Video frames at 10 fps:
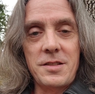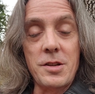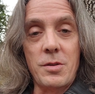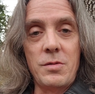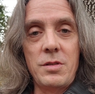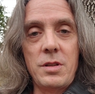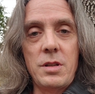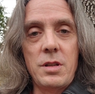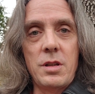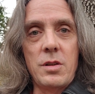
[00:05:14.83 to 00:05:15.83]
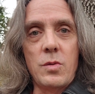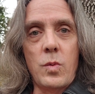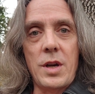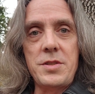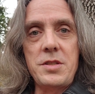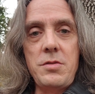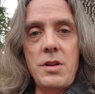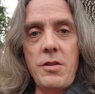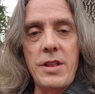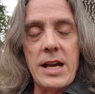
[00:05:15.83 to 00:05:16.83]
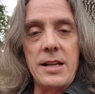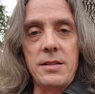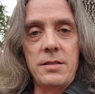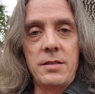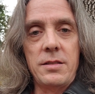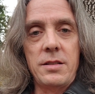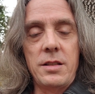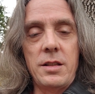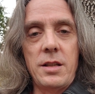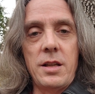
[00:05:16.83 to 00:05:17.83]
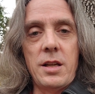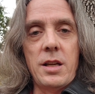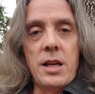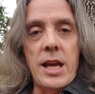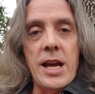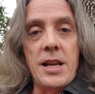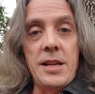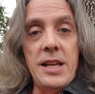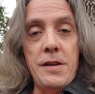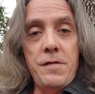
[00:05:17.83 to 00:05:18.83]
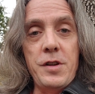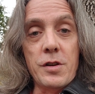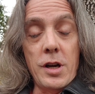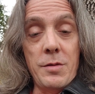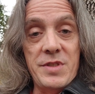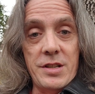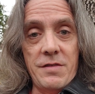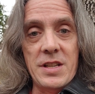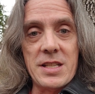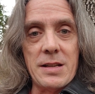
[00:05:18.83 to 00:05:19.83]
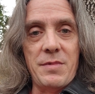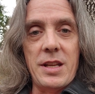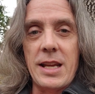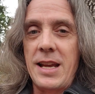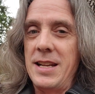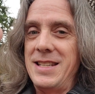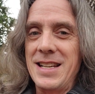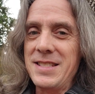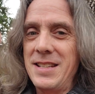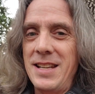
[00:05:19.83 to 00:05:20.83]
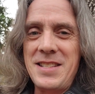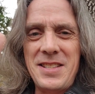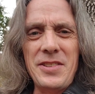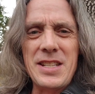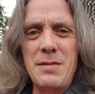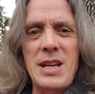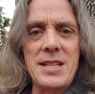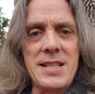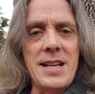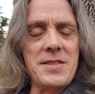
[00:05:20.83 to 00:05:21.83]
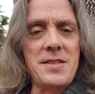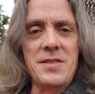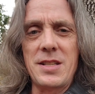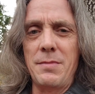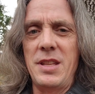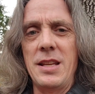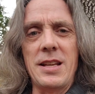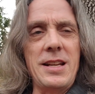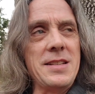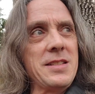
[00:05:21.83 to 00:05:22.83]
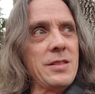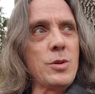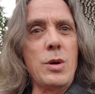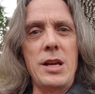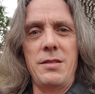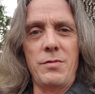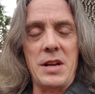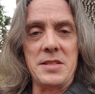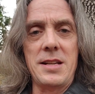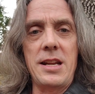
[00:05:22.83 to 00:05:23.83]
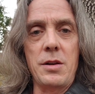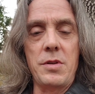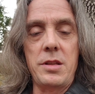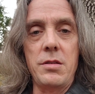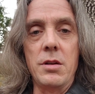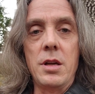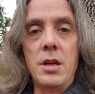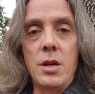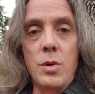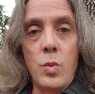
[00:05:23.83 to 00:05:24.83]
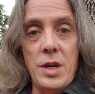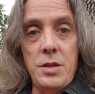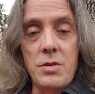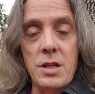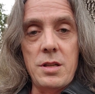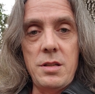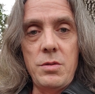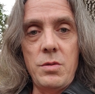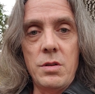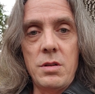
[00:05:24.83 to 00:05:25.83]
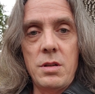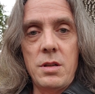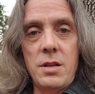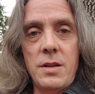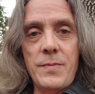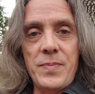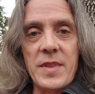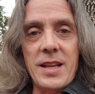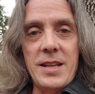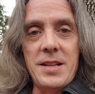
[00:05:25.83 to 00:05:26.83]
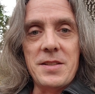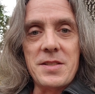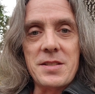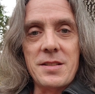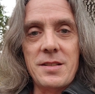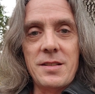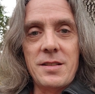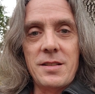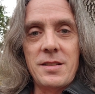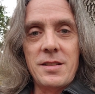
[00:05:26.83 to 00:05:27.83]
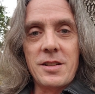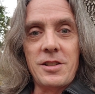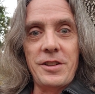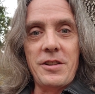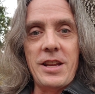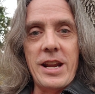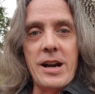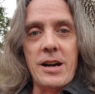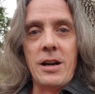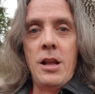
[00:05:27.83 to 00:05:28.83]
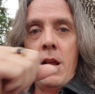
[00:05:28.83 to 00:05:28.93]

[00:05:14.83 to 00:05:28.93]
So, once you know that, and if you're observing something and it still doesn't make sense, there's something that isn't quite resonating with you, what you can do is clear the air.